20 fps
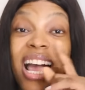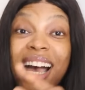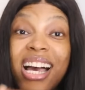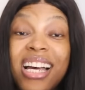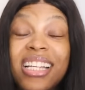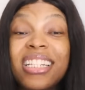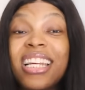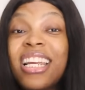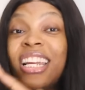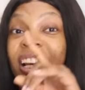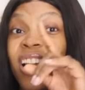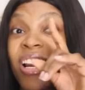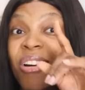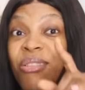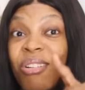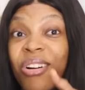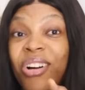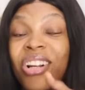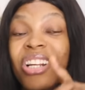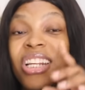And
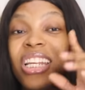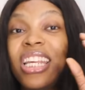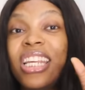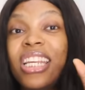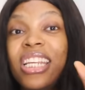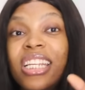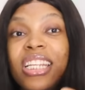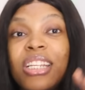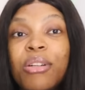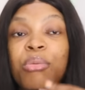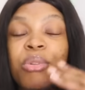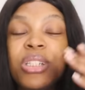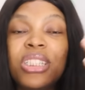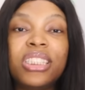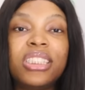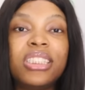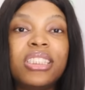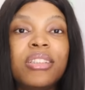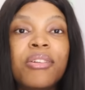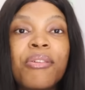earlier on, he
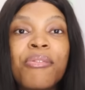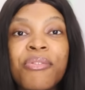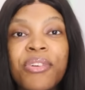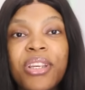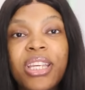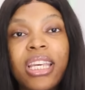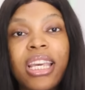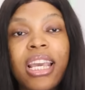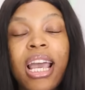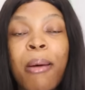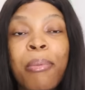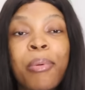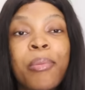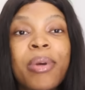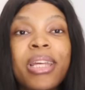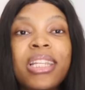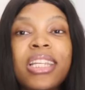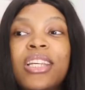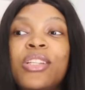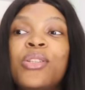wished Vee a happy
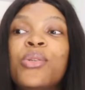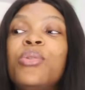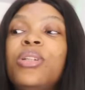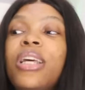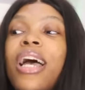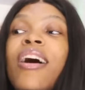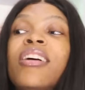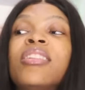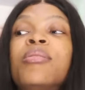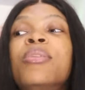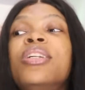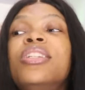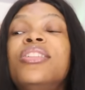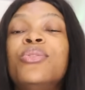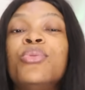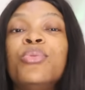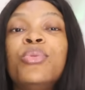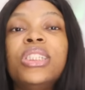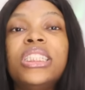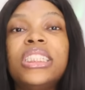birthday. He told the
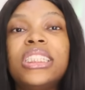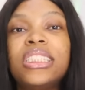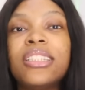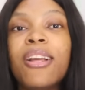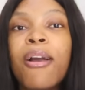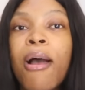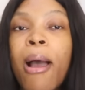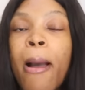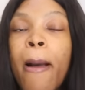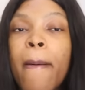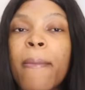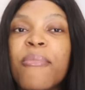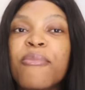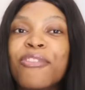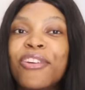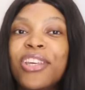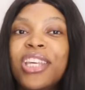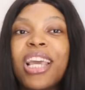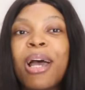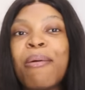housemates to wish
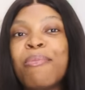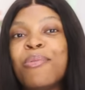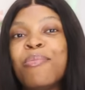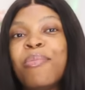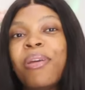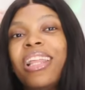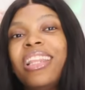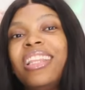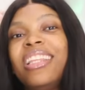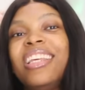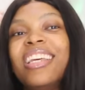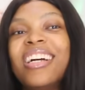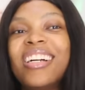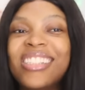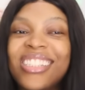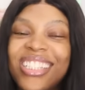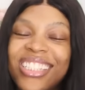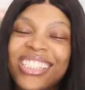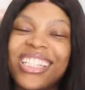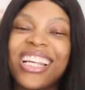um, Vee happy birthday.
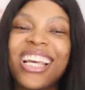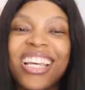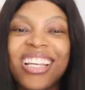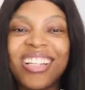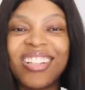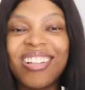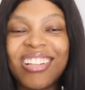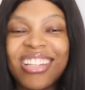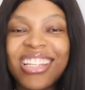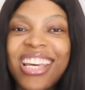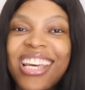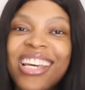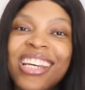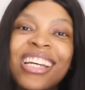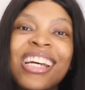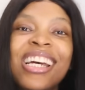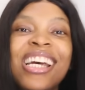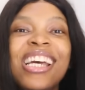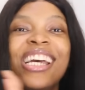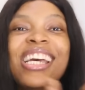I was just like,
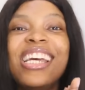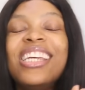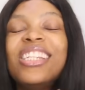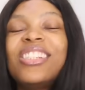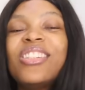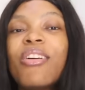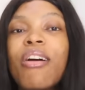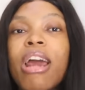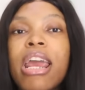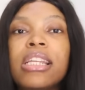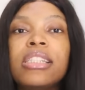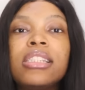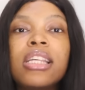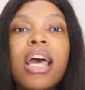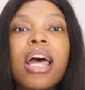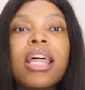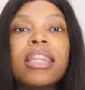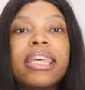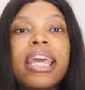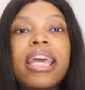okay, it's all right.
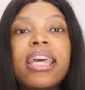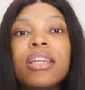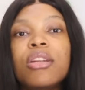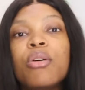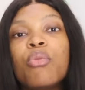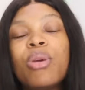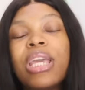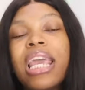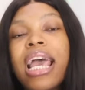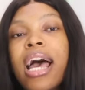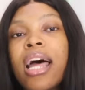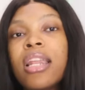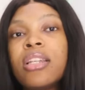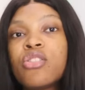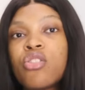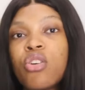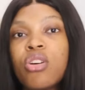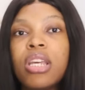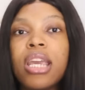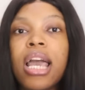And then we
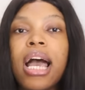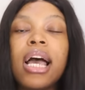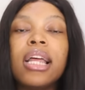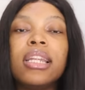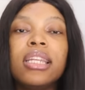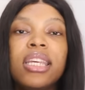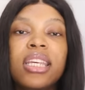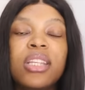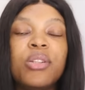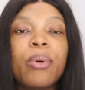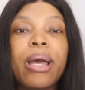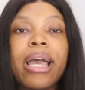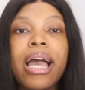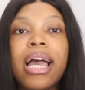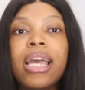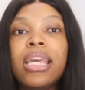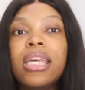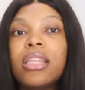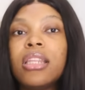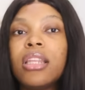had Doyin and
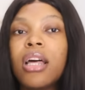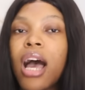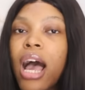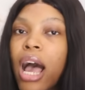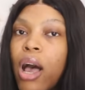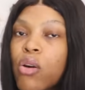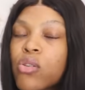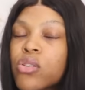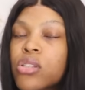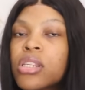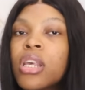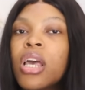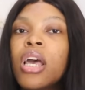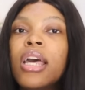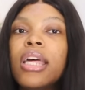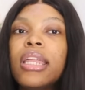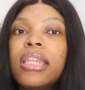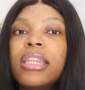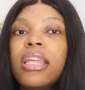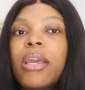Kiddwaya in the house.
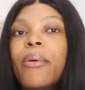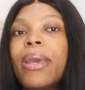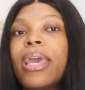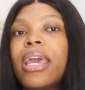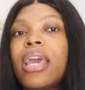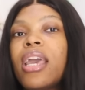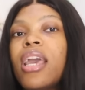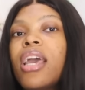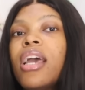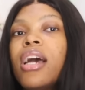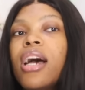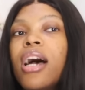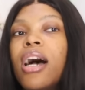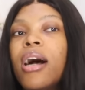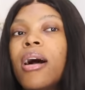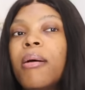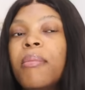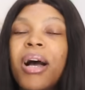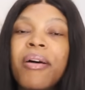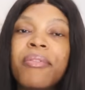They were
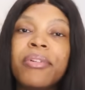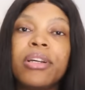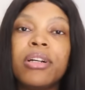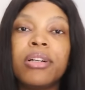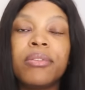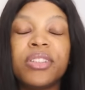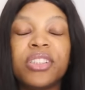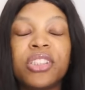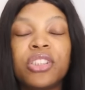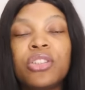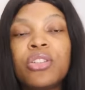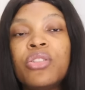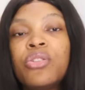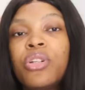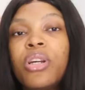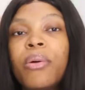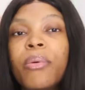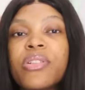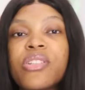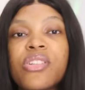um, having a conversation.
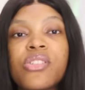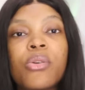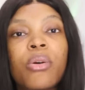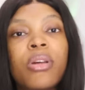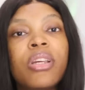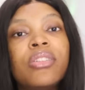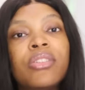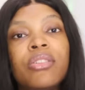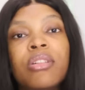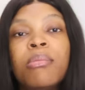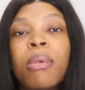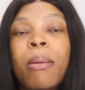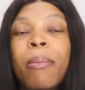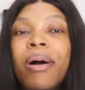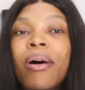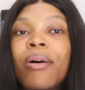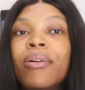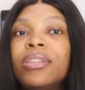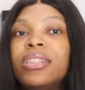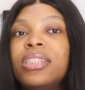Doyin was just talking to him
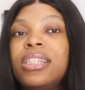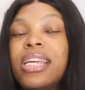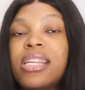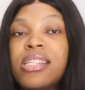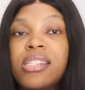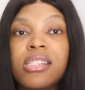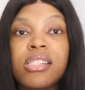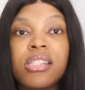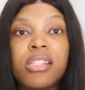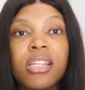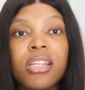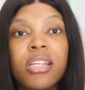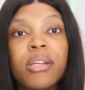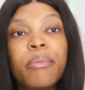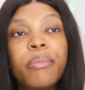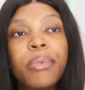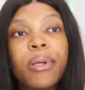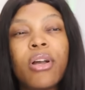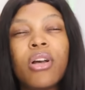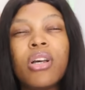about
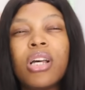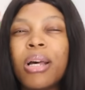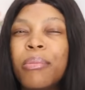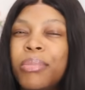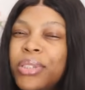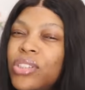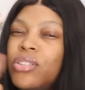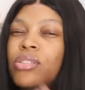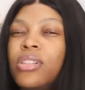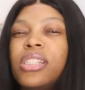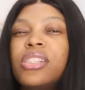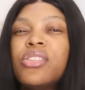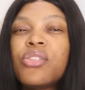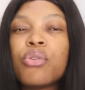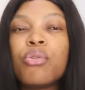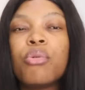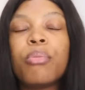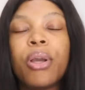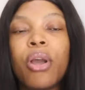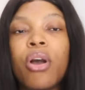yesterday, because I mean, two days
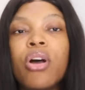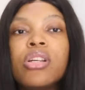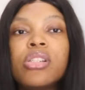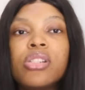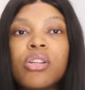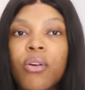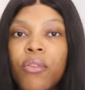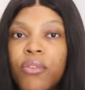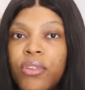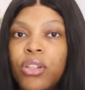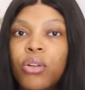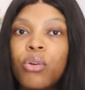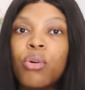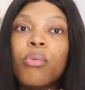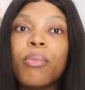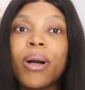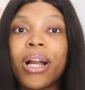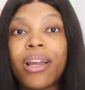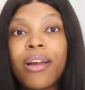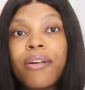ago, because of the
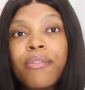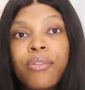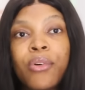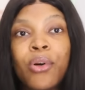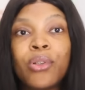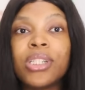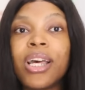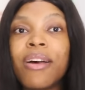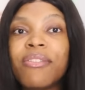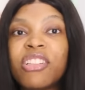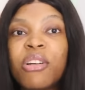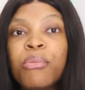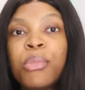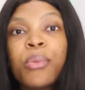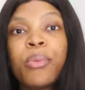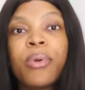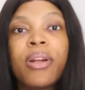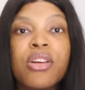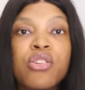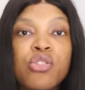whole back and forth. After
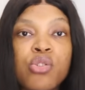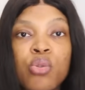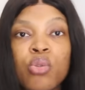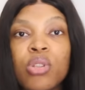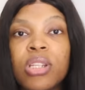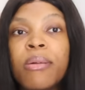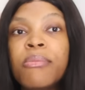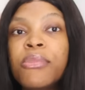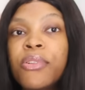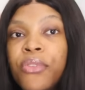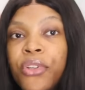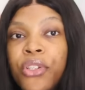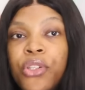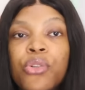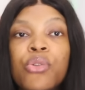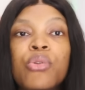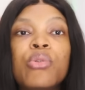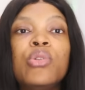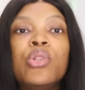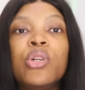Big Brother showed them the
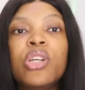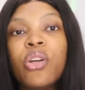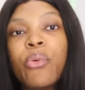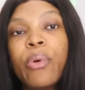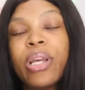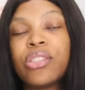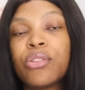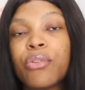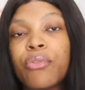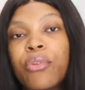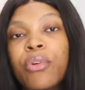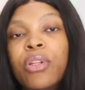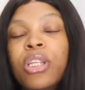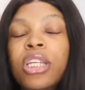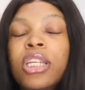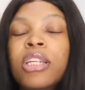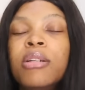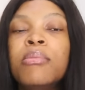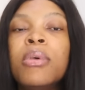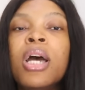video, Doyin went off on
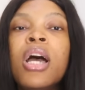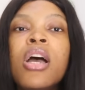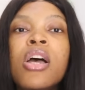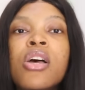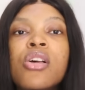him.